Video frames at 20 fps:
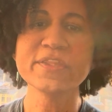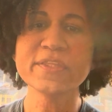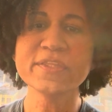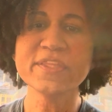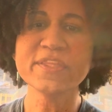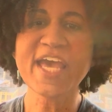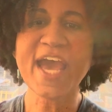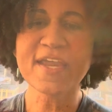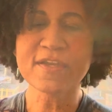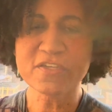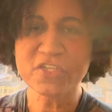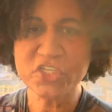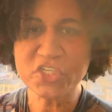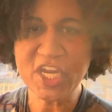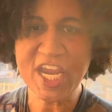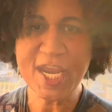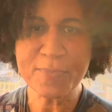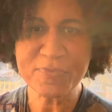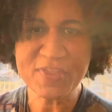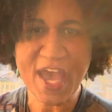that
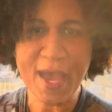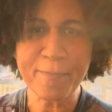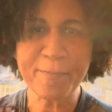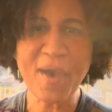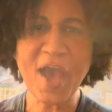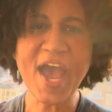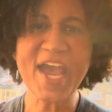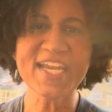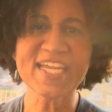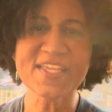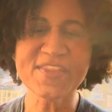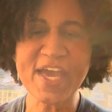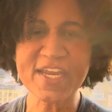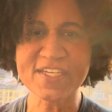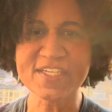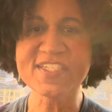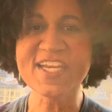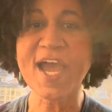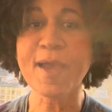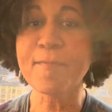shape, that body, that
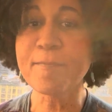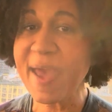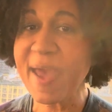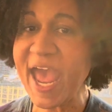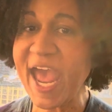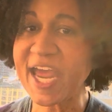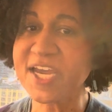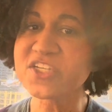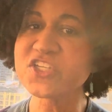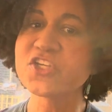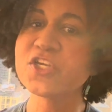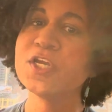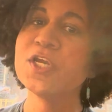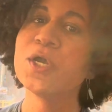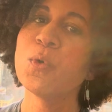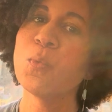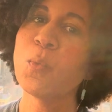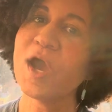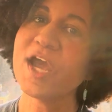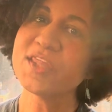does not match
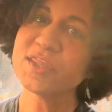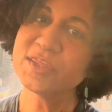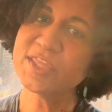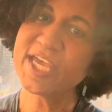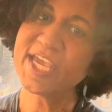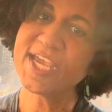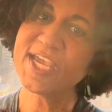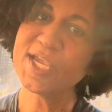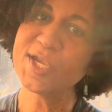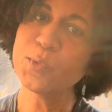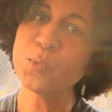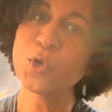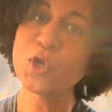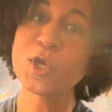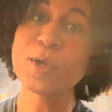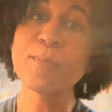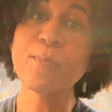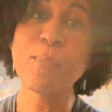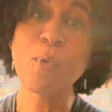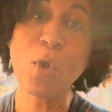what they
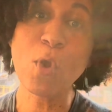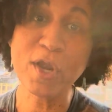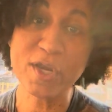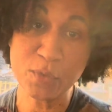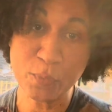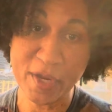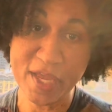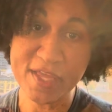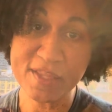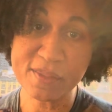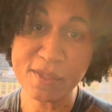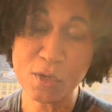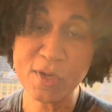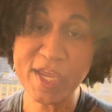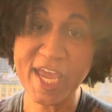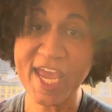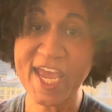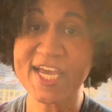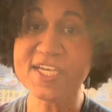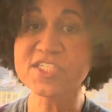were born with,
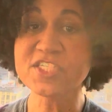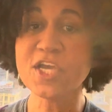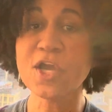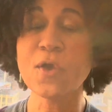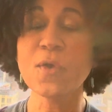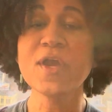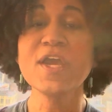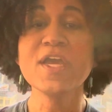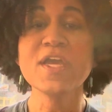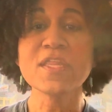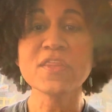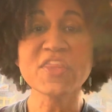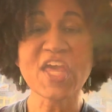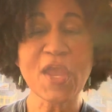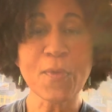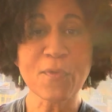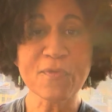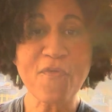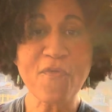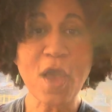okay? So they
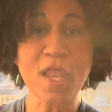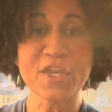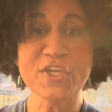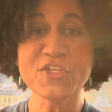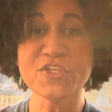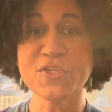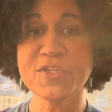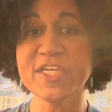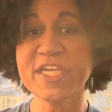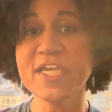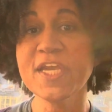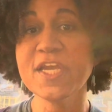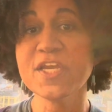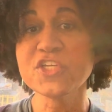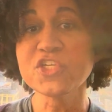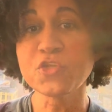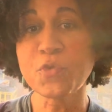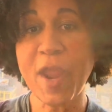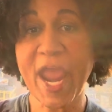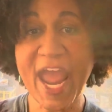would fall into the
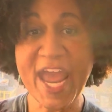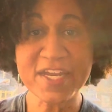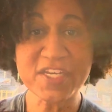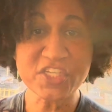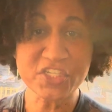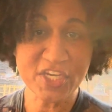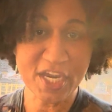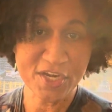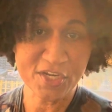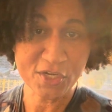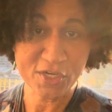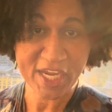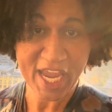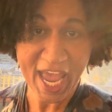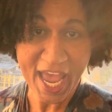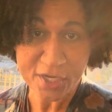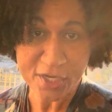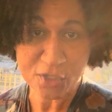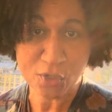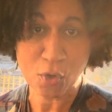transgender
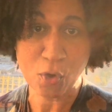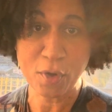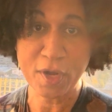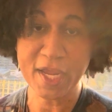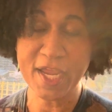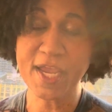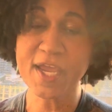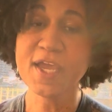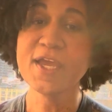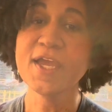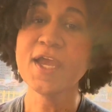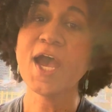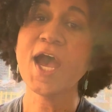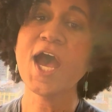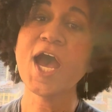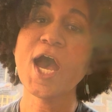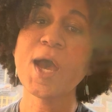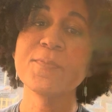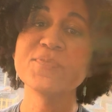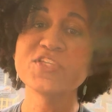category.
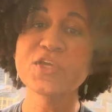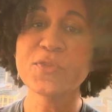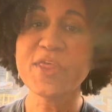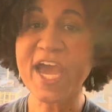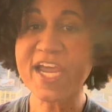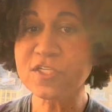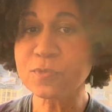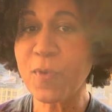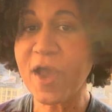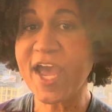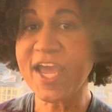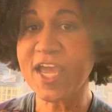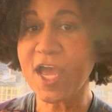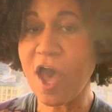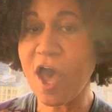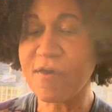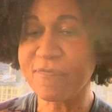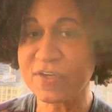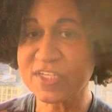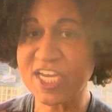So that's why
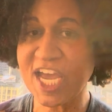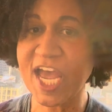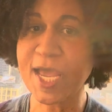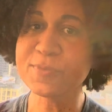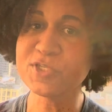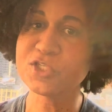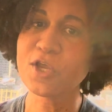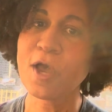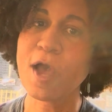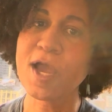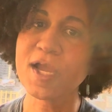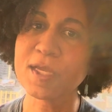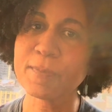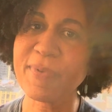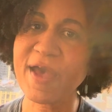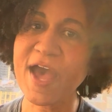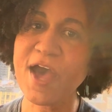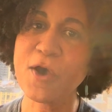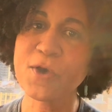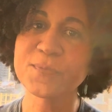oftentimes you talk
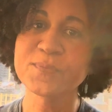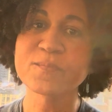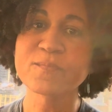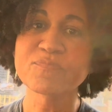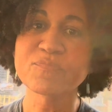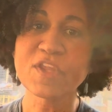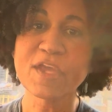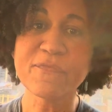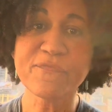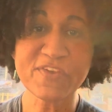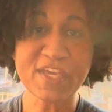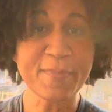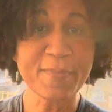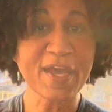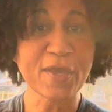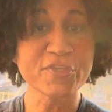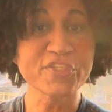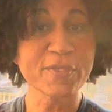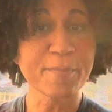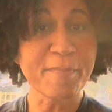about
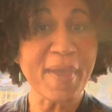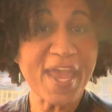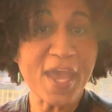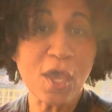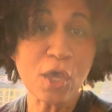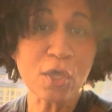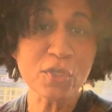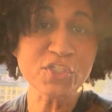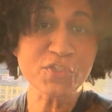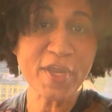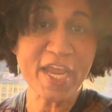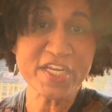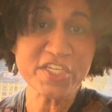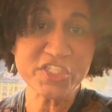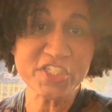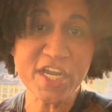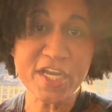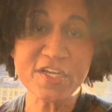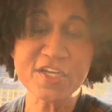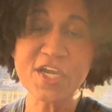female to male
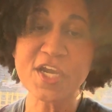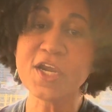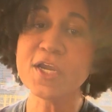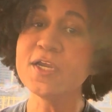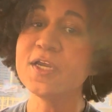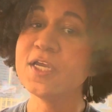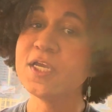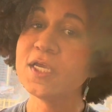transgender,